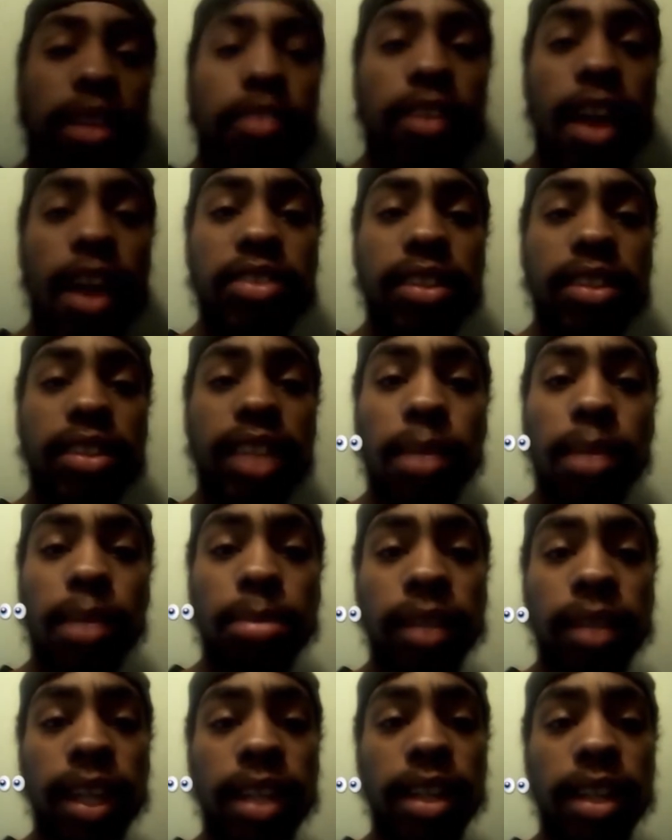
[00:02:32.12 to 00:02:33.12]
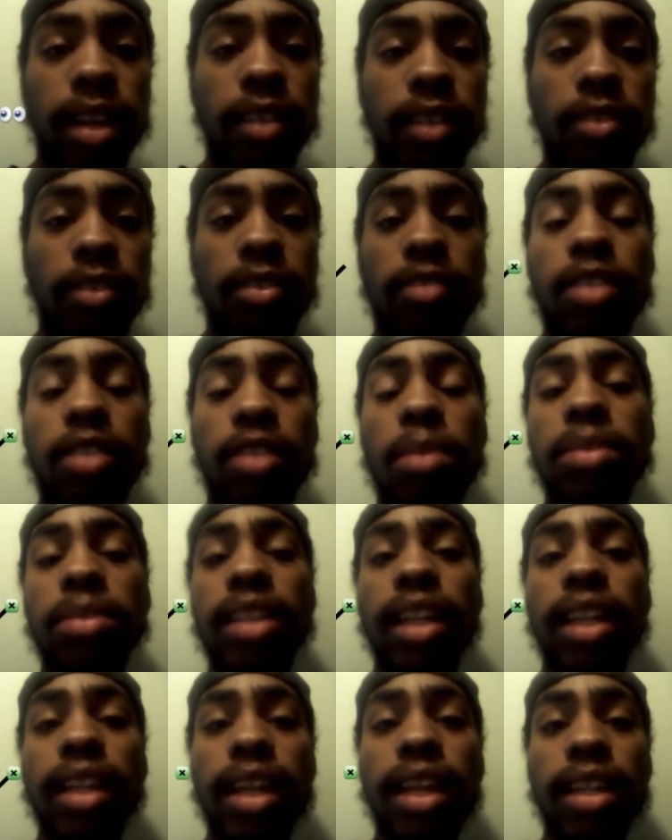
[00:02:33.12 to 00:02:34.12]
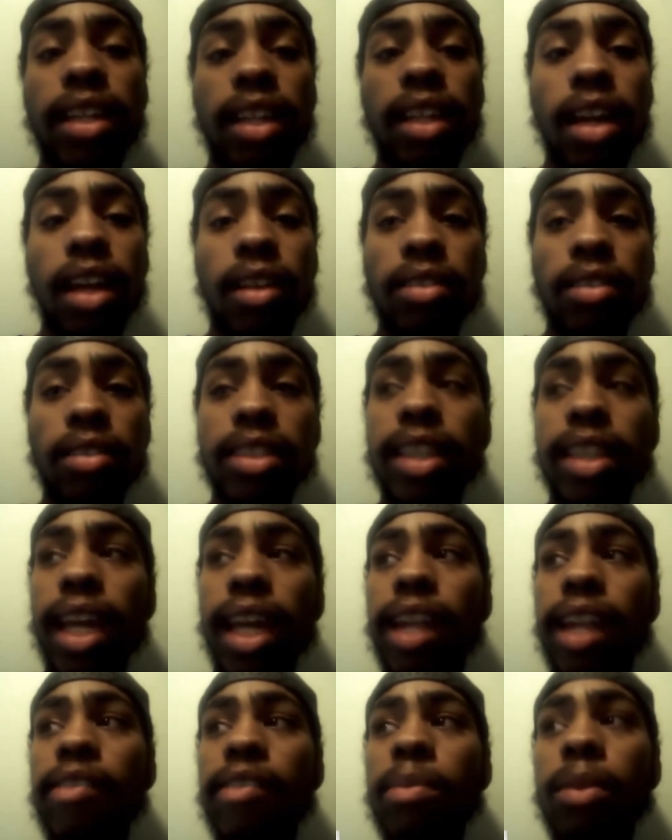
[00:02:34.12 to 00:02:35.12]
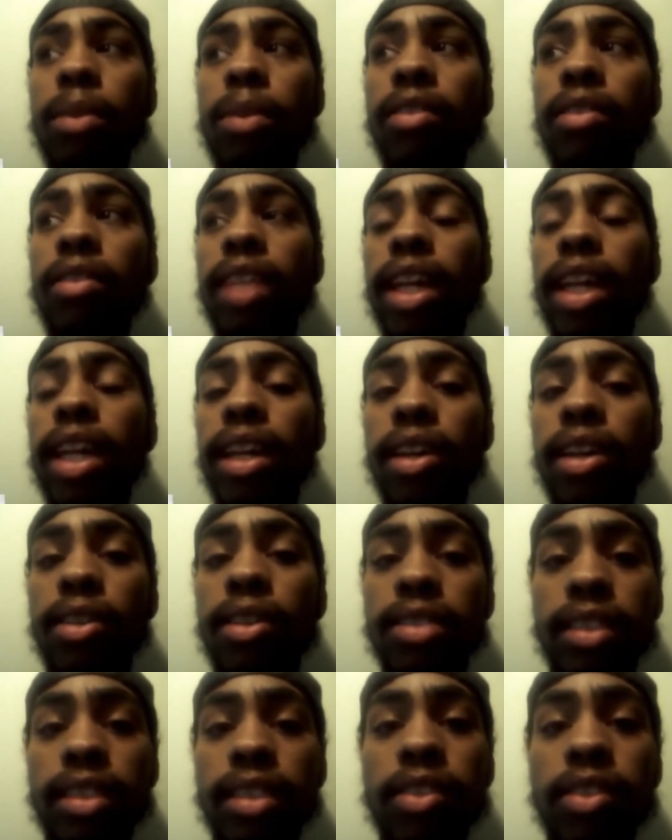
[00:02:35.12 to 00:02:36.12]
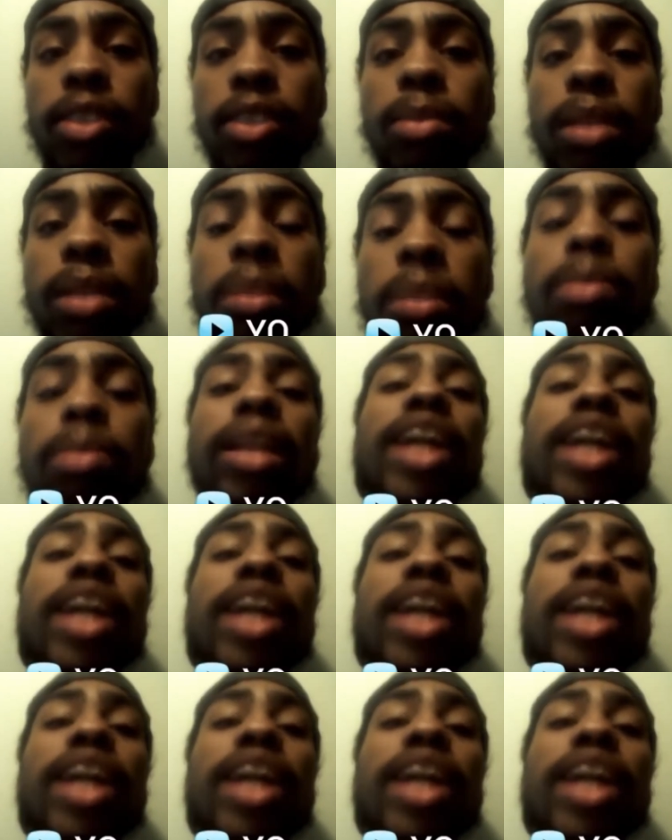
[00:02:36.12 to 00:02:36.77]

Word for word: where the grass is like Play-Doh. From creepers I lay low. Just a game that ripped off Legos. If you don't believe me,